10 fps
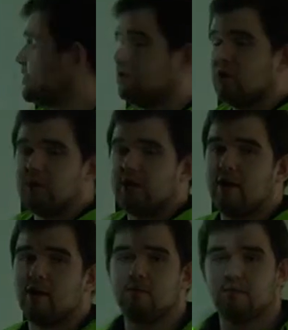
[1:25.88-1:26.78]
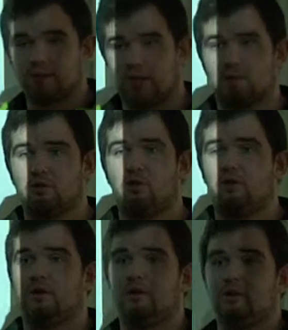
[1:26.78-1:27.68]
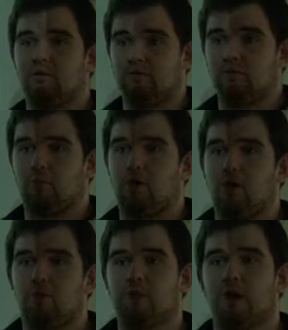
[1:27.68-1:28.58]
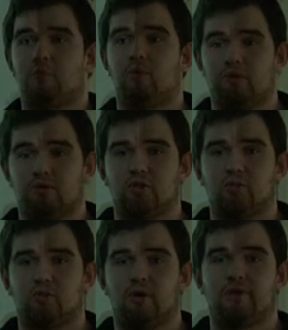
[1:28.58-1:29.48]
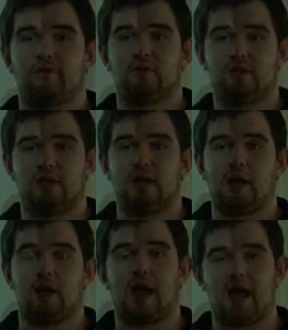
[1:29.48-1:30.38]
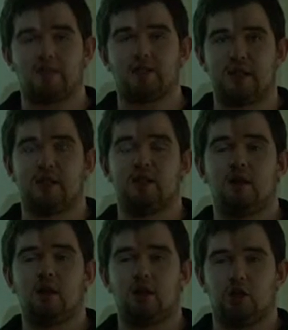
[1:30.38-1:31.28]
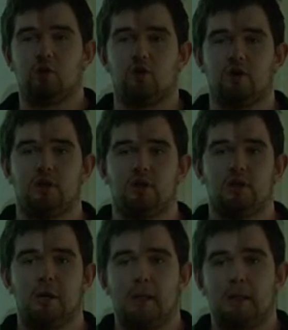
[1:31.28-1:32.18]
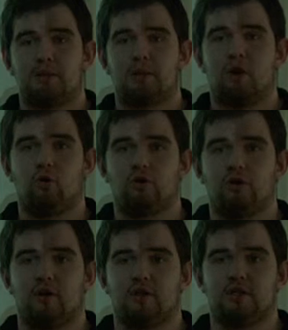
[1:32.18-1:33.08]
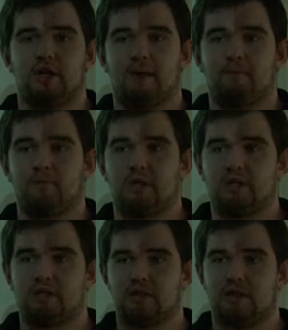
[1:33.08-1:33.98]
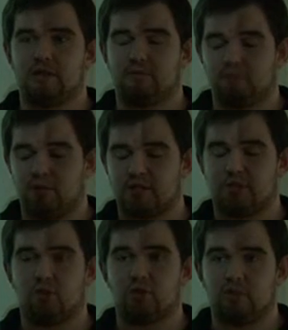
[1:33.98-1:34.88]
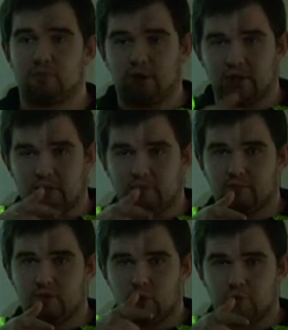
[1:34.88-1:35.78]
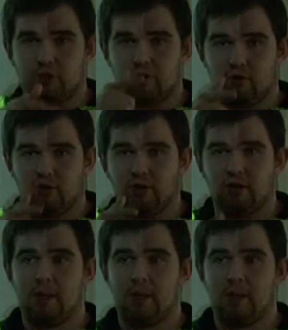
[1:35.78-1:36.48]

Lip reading: sniping area. Same story. You walk up there, you pull out a sniper rifle. I'm going to have it set on the UI, so there's you press a button to bring the gun up to your eye,